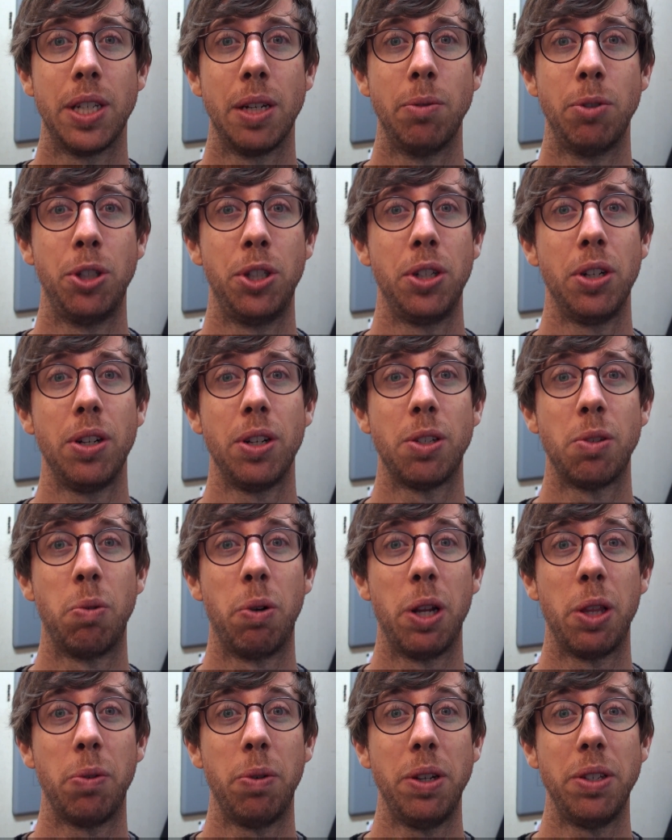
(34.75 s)
and I'm sure it's
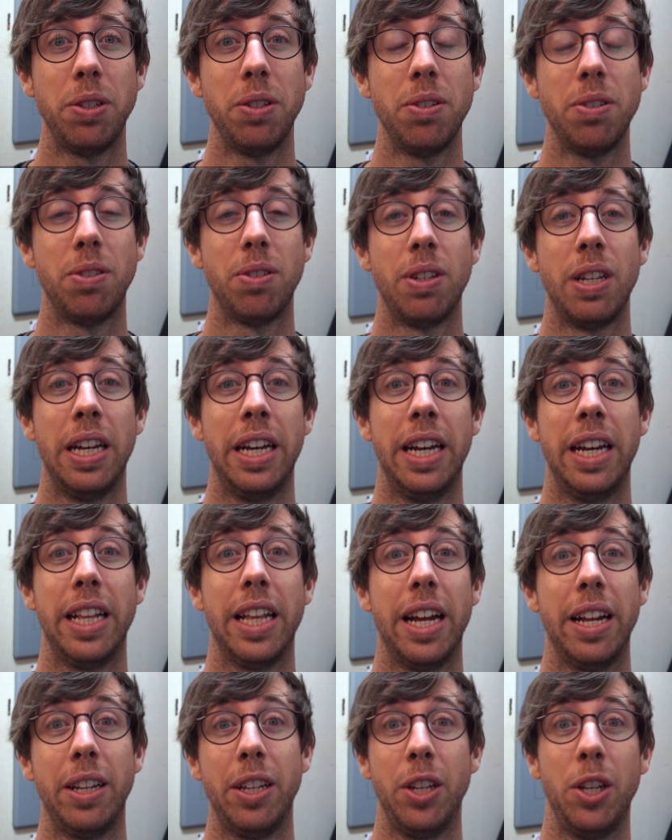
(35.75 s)
one of the reasons
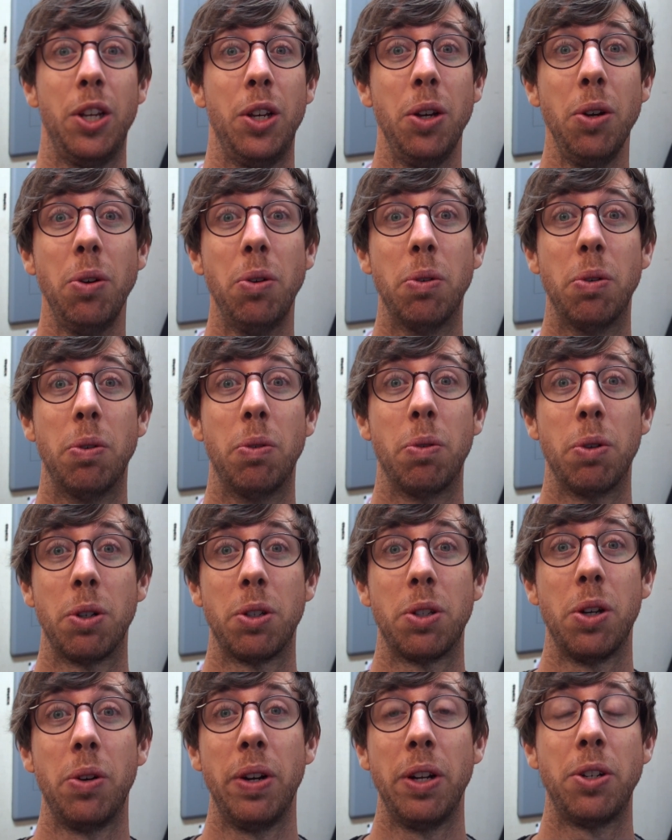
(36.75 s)
that you were
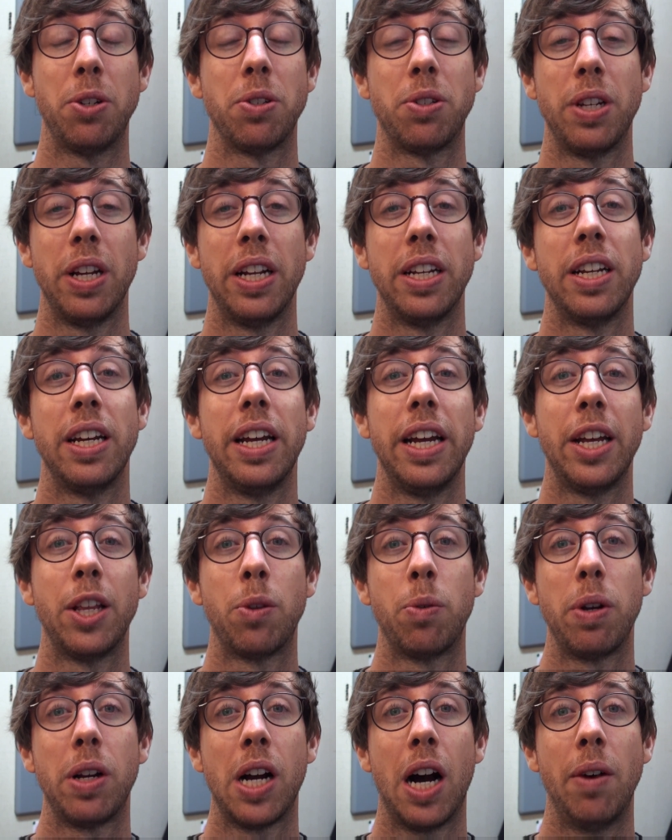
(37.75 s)
so interested in
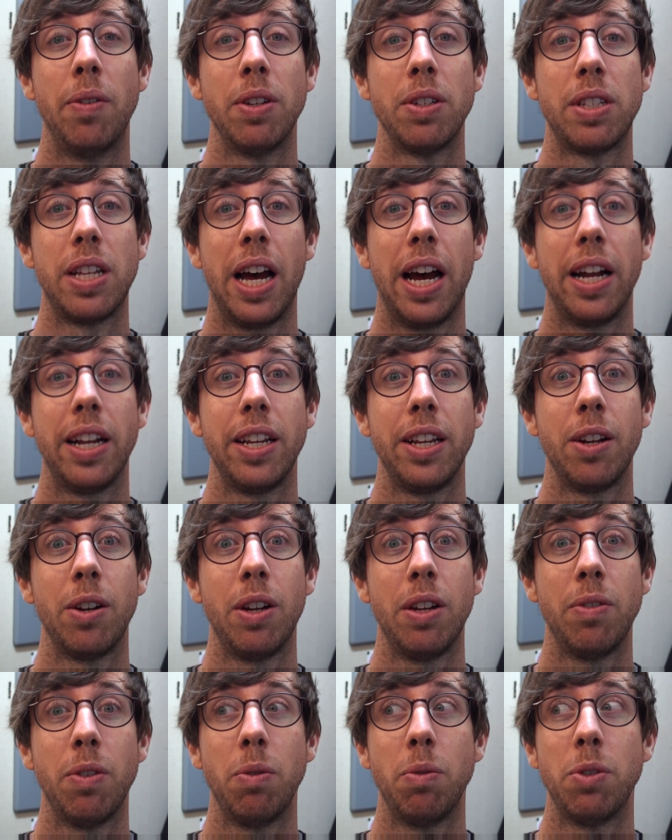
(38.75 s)
3 commas that you're
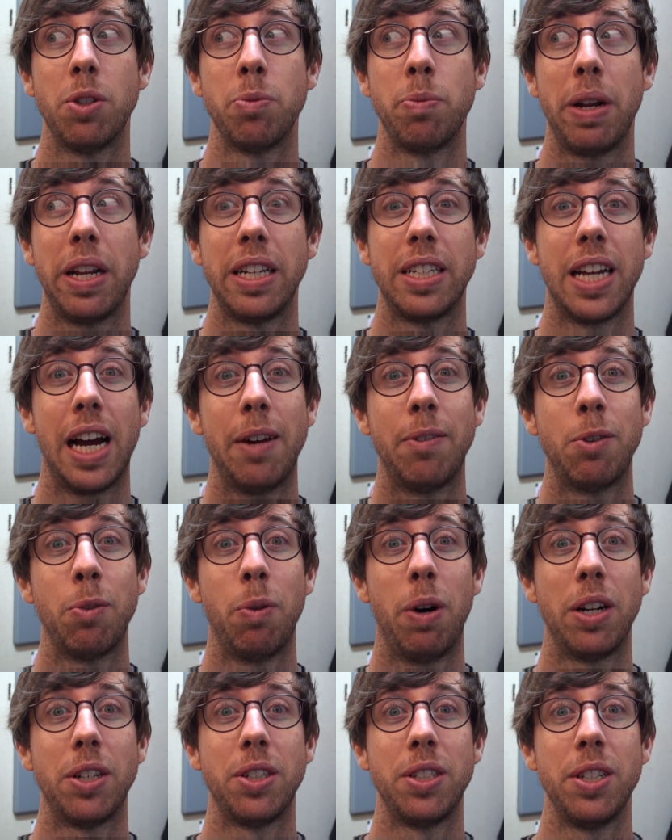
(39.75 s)
even spending time to
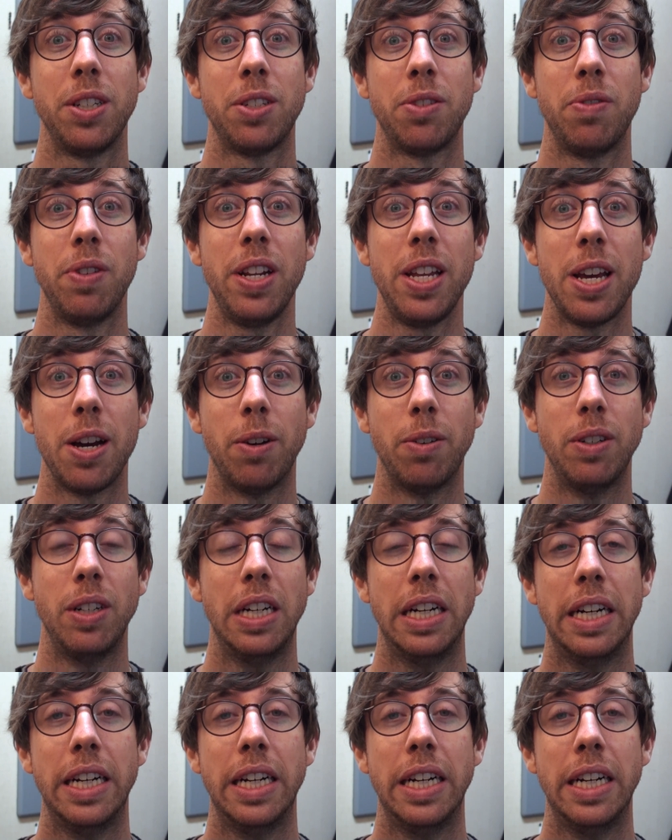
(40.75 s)
watch this video.